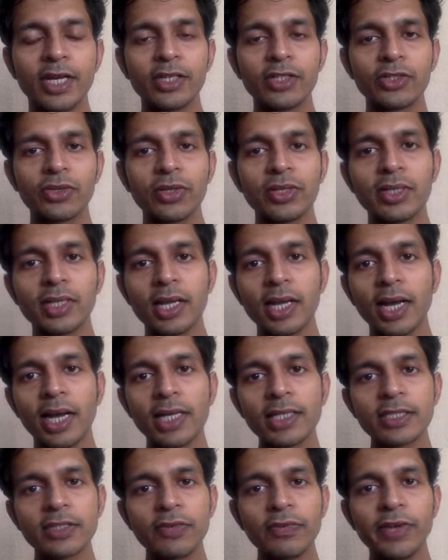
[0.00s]
So in the
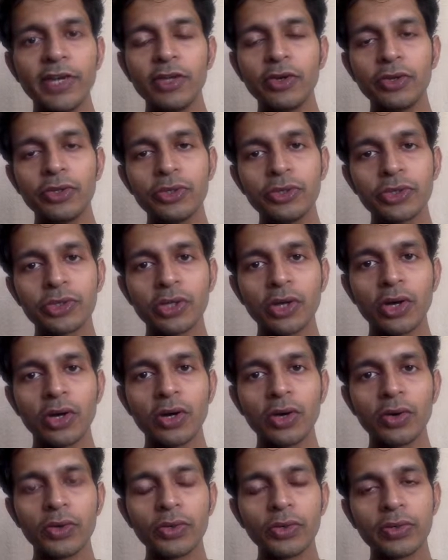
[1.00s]
last video you saw
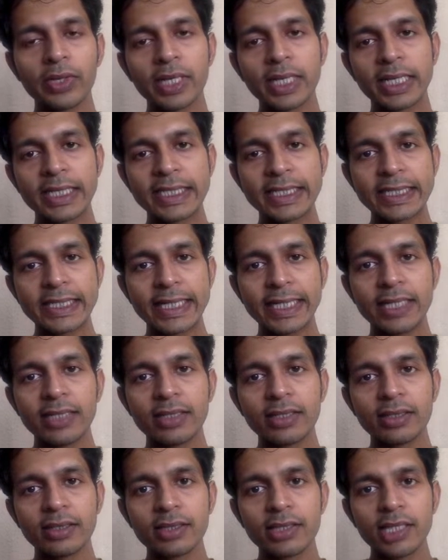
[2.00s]
how you can
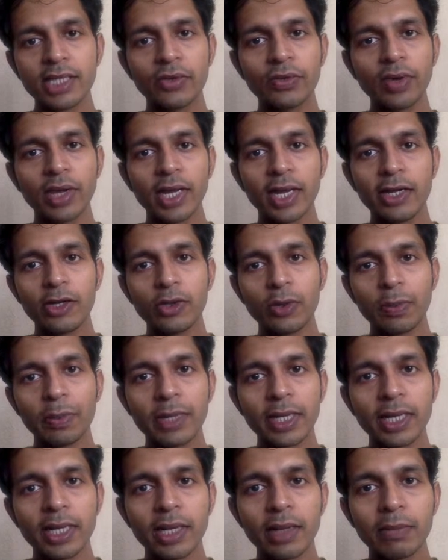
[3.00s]
extend the SQLite
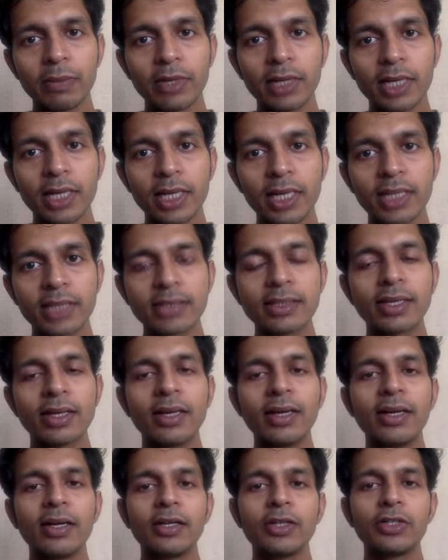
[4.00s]
Open Helper class
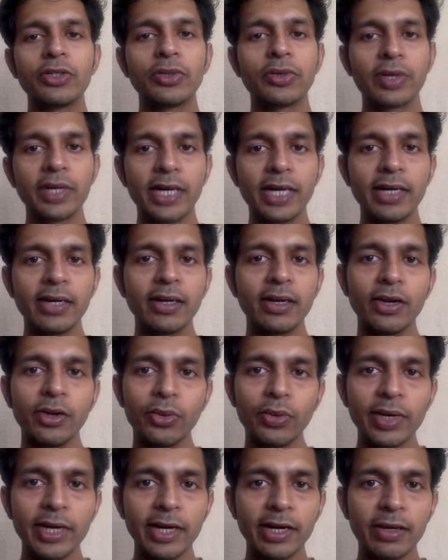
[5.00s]
to create a
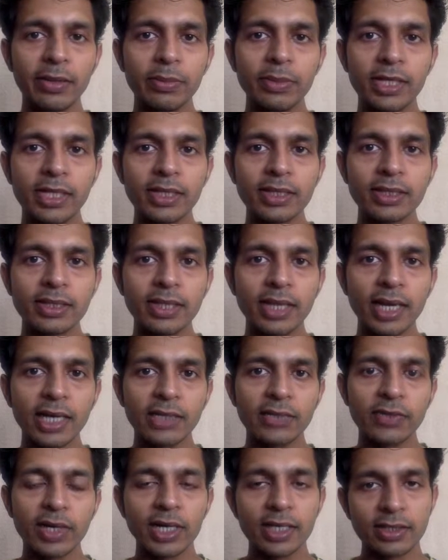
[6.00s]
new database
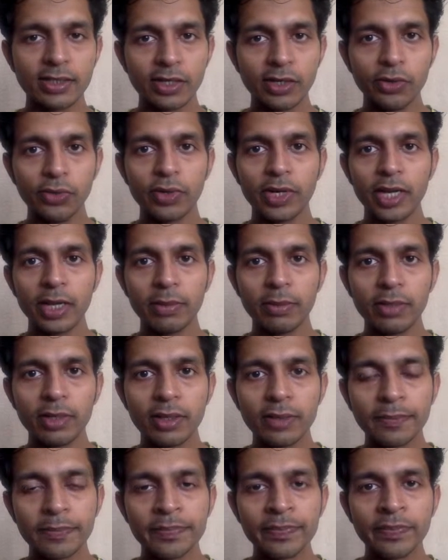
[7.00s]
as well as a new table.
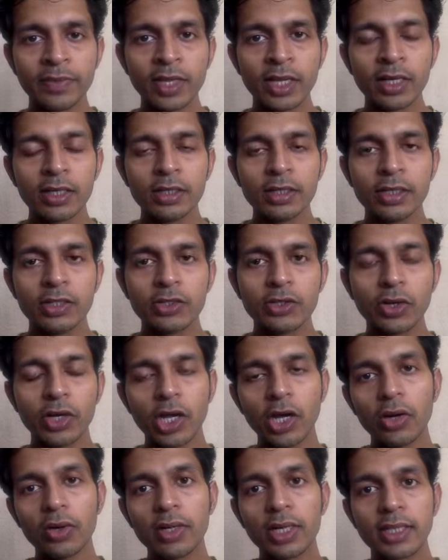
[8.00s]
So
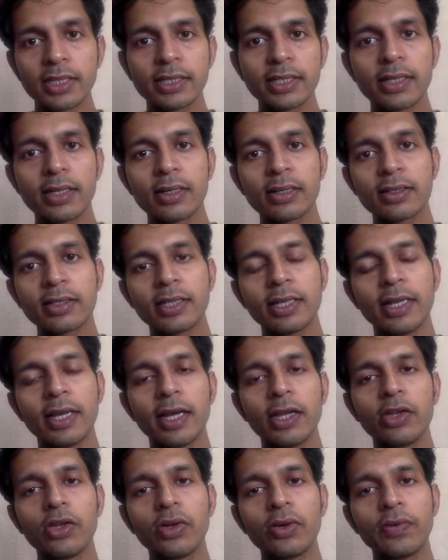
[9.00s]
now consider a
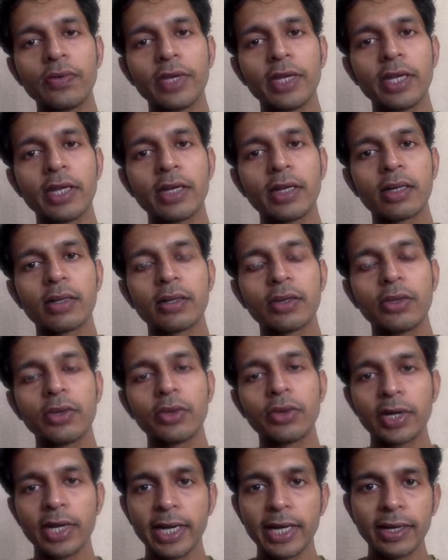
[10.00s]
scenario where you
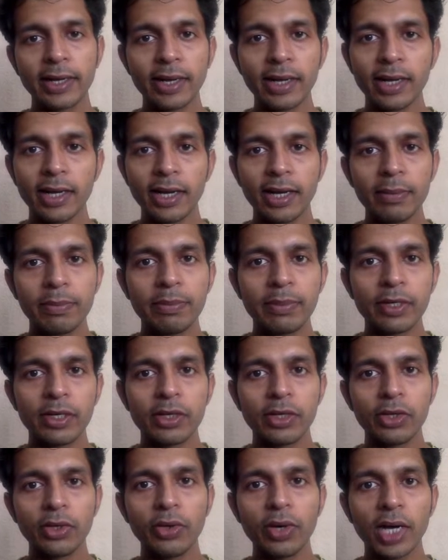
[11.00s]
create an app,
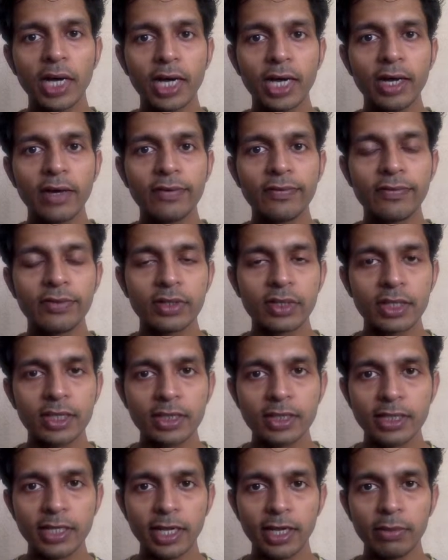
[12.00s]
you have
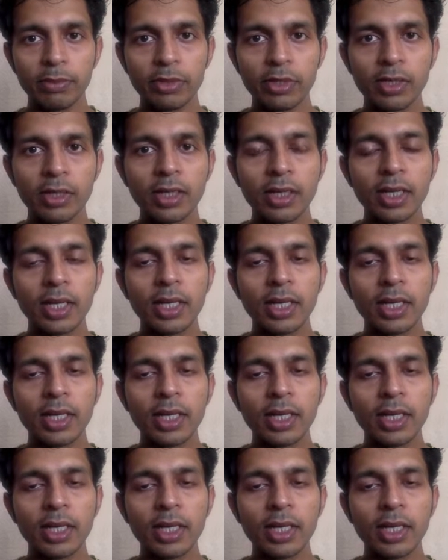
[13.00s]
this table